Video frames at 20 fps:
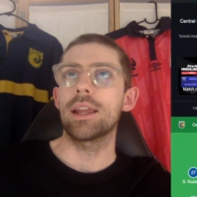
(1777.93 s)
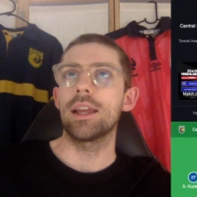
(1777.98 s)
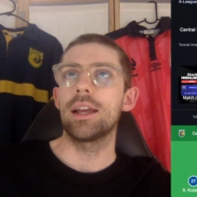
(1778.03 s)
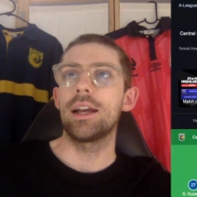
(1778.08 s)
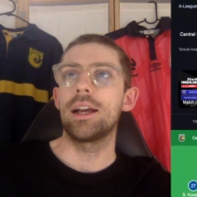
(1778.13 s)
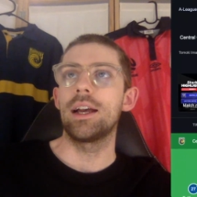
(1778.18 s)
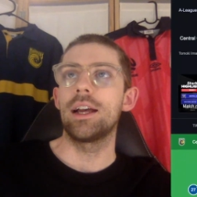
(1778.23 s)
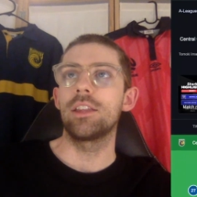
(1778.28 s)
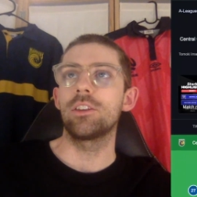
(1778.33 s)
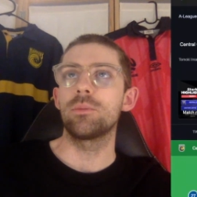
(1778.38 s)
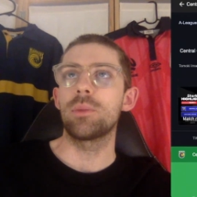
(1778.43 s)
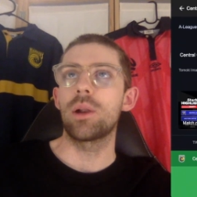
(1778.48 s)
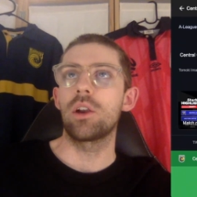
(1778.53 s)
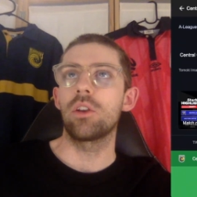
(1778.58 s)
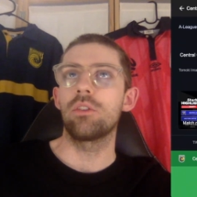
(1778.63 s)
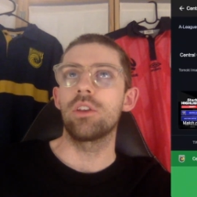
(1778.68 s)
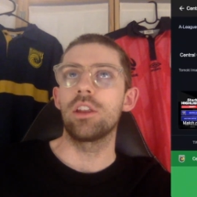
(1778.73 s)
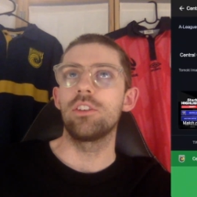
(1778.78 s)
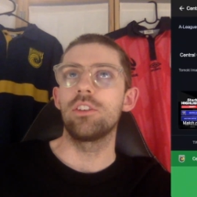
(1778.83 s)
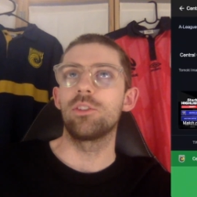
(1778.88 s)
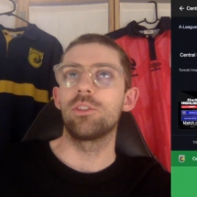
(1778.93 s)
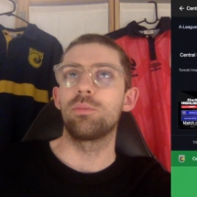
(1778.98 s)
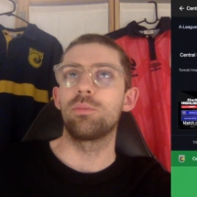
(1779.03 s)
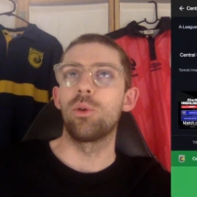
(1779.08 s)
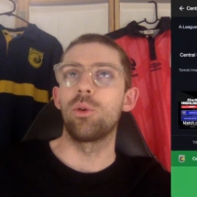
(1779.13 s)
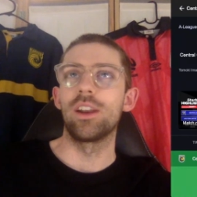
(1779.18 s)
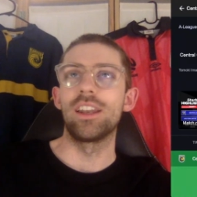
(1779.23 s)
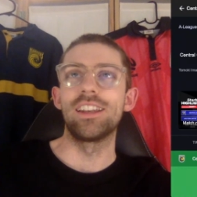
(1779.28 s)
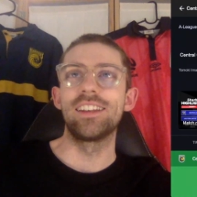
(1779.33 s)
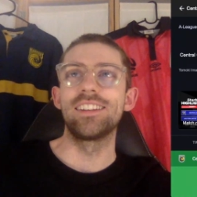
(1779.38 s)
As a Mariners fan,
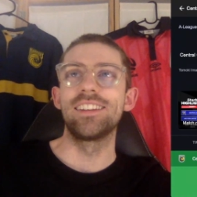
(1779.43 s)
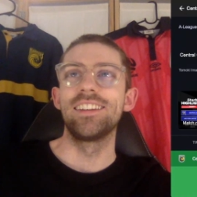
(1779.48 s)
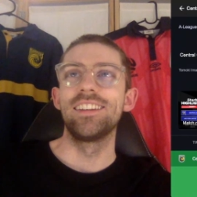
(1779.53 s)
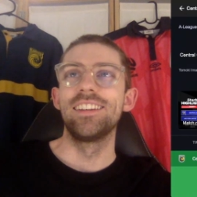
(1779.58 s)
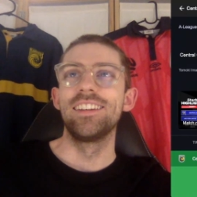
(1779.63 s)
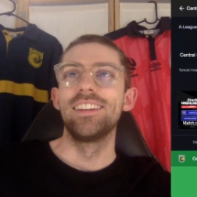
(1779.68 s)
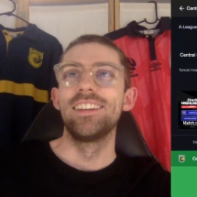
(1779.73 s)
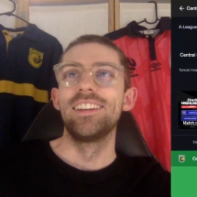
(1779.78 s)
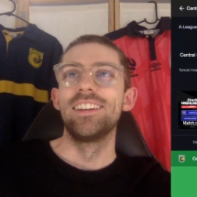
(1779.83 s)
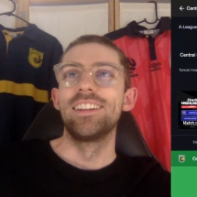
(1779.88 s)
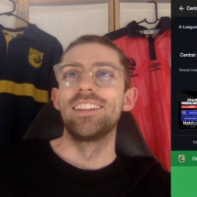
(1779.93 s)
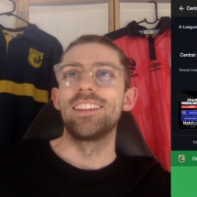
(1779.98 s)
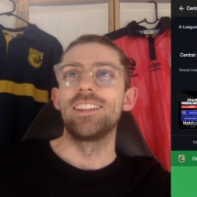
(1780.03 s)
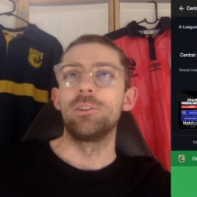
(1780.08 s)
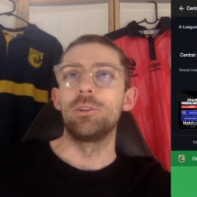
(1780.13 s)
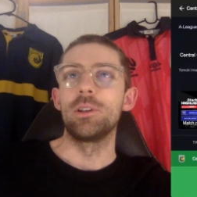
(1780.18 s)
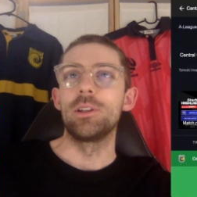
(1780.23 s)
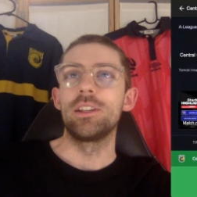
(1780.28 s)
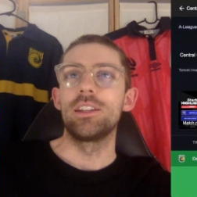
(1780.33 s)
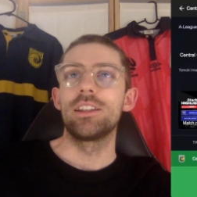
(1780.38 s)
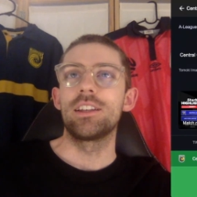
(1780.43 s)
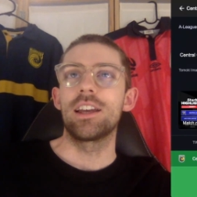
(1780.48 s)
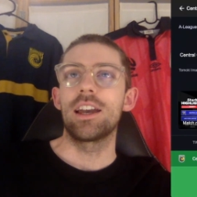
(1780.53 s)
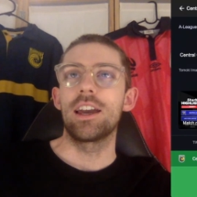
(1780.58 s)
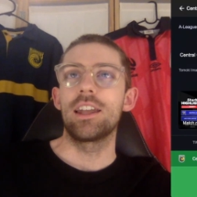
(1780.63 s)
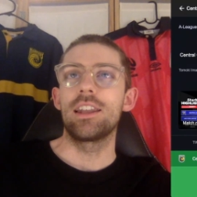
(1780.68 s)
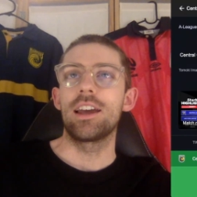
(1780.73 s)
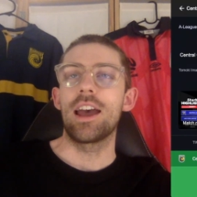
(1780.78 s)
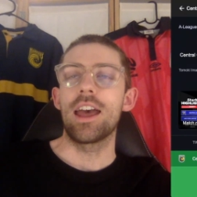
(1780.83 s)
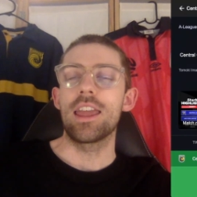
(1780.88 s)
disappointed that we
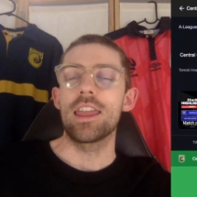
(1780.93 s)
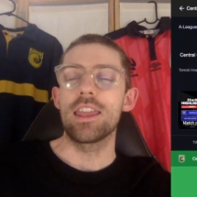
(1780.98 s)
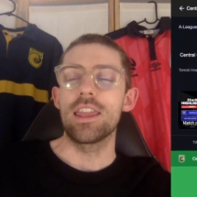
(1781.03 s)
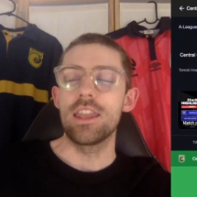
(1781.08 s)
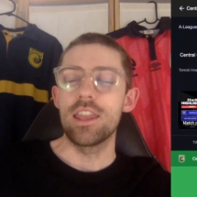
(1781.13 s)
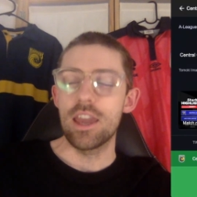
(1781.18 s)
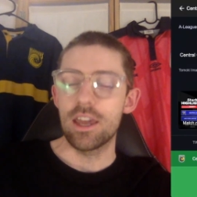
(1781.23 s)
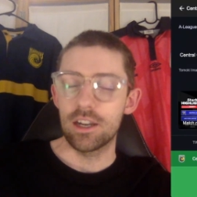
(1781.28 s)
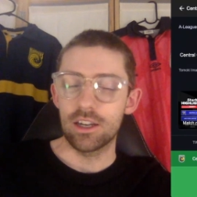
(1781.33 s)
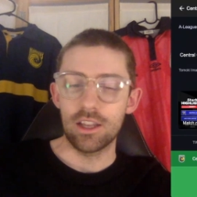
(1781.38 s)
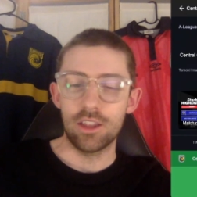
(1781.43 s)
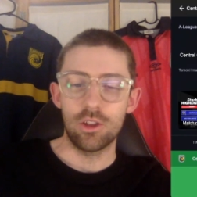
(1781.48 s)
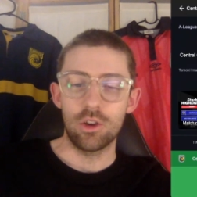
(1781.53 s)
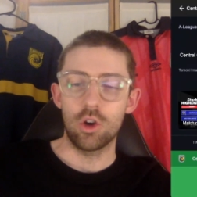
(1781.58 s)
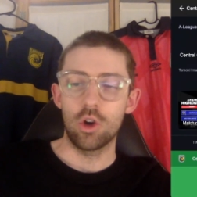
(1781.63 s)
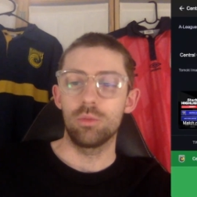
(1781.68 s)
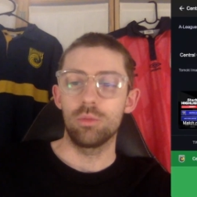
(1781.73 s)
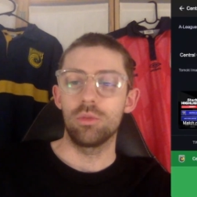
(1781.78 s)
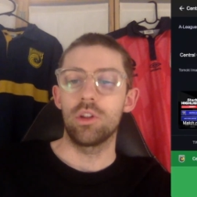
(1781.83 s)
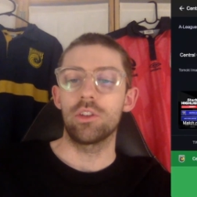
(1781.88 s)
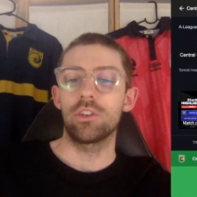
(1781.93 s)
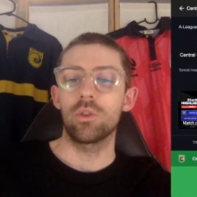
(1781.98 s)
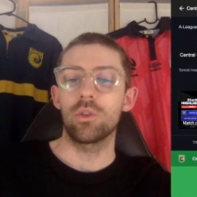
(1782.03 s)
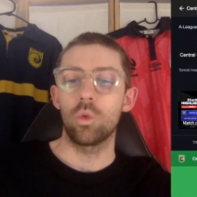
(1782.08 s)
had yet another home loss.